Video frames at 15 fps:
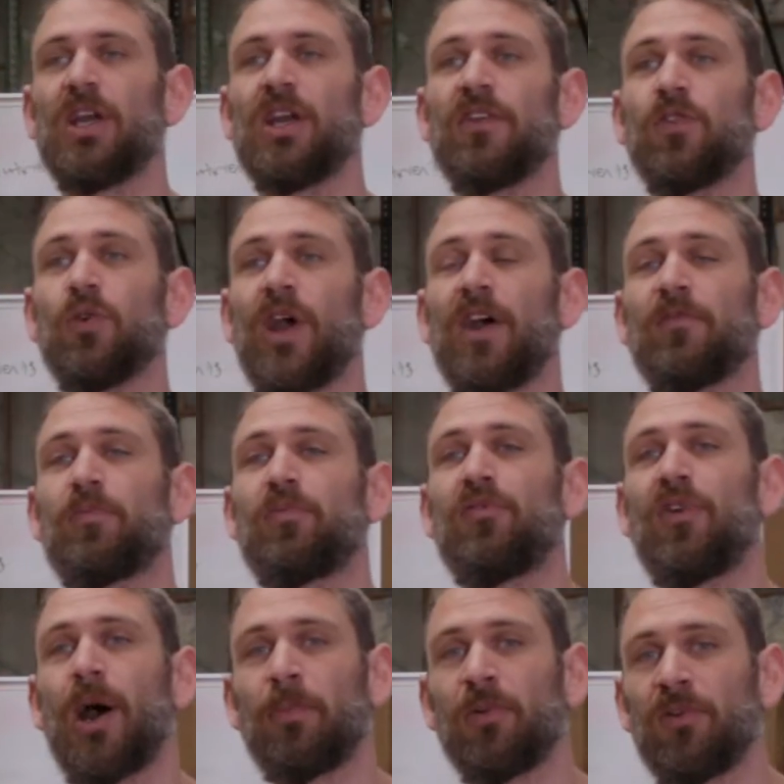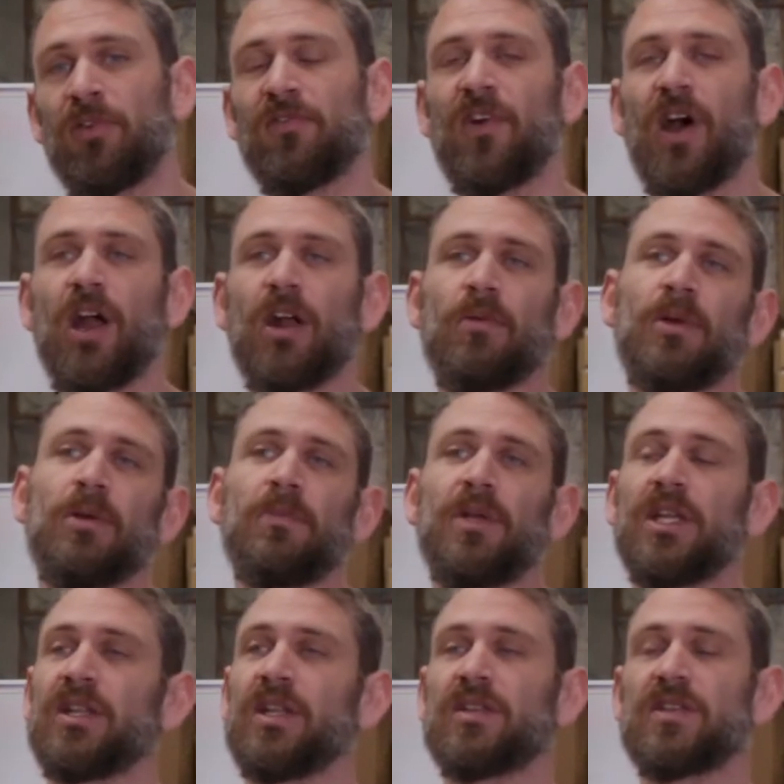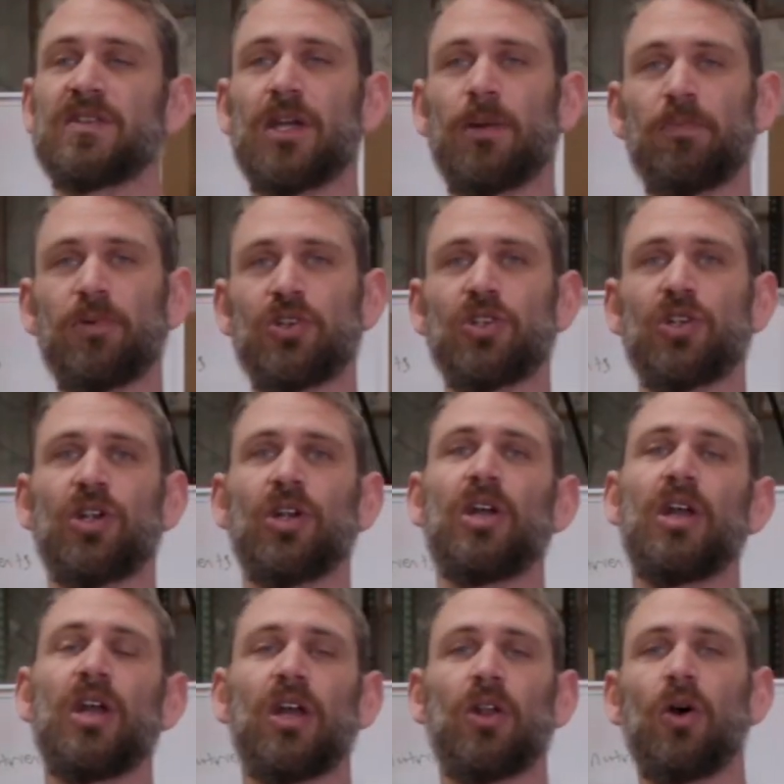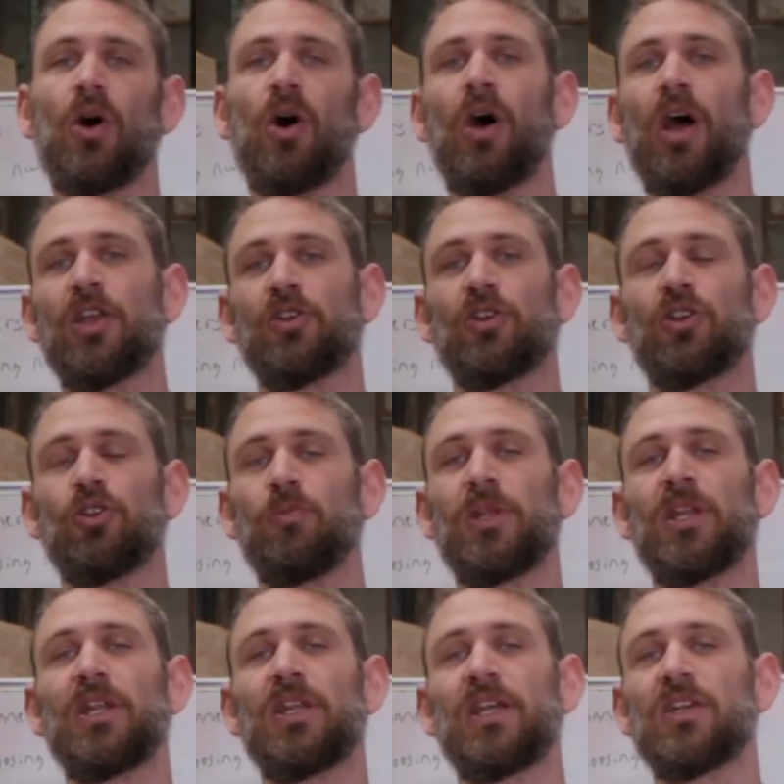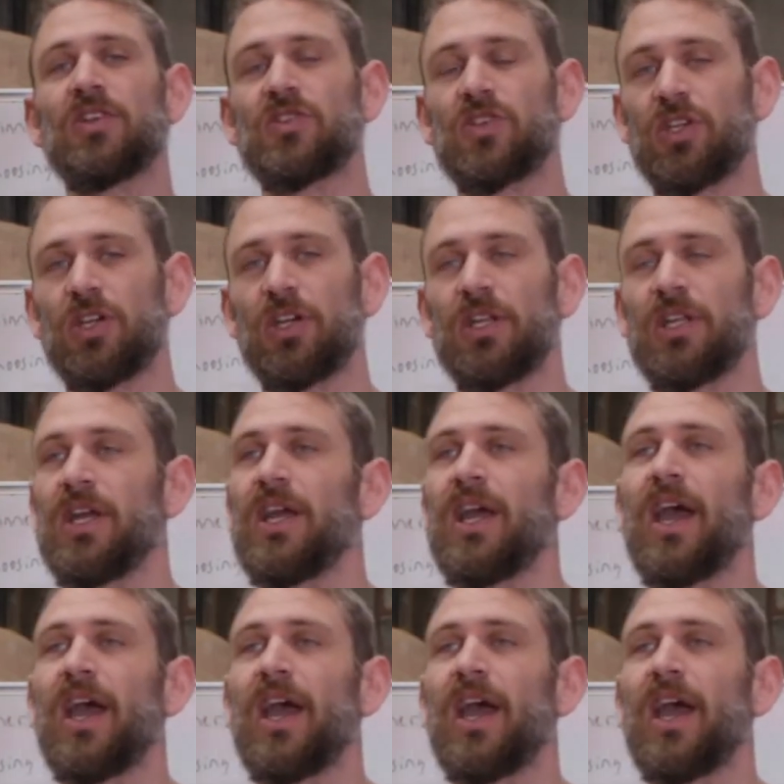If you have proper environment, meaning that the temperature and your humidity is good,